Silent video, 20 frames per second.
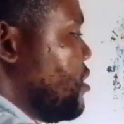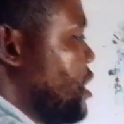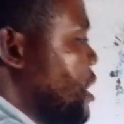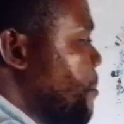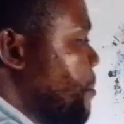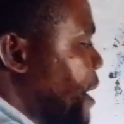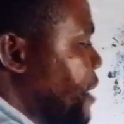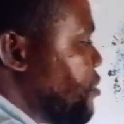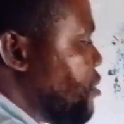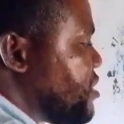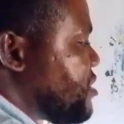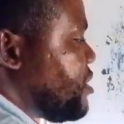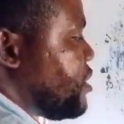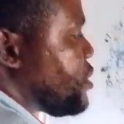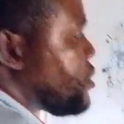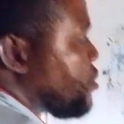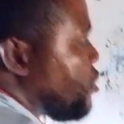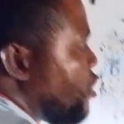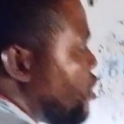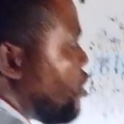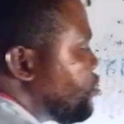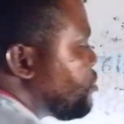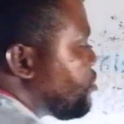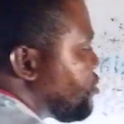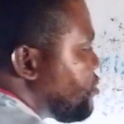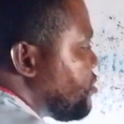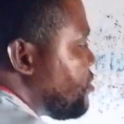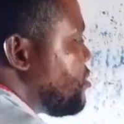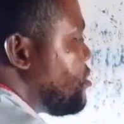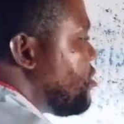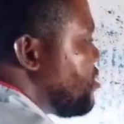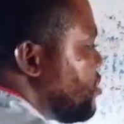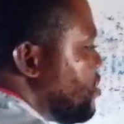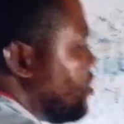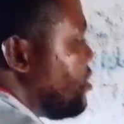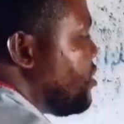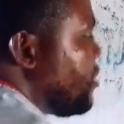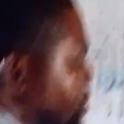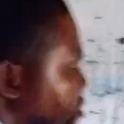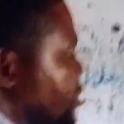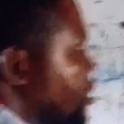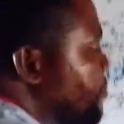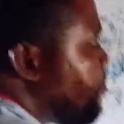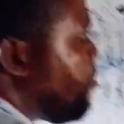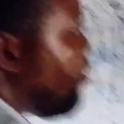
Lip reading: The minus is called, the